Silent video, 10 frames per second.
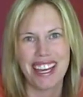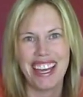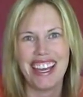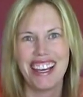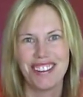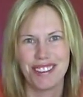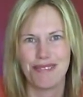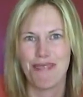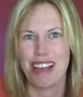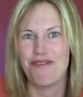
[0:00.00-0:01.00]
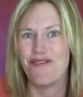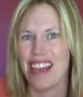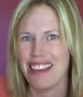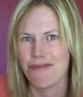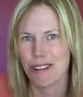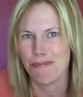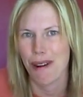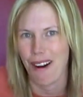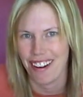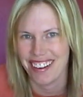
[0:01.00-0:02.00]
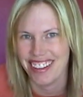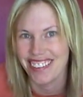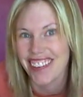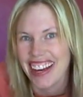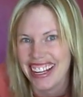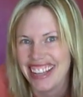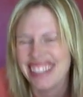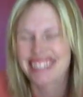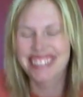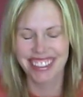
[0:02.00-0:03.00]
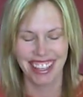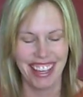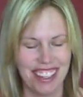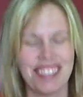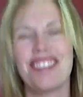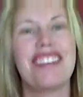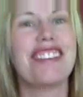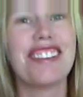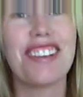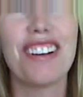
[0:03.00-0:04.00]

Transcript: here's my favorite part. Are you ready? So this is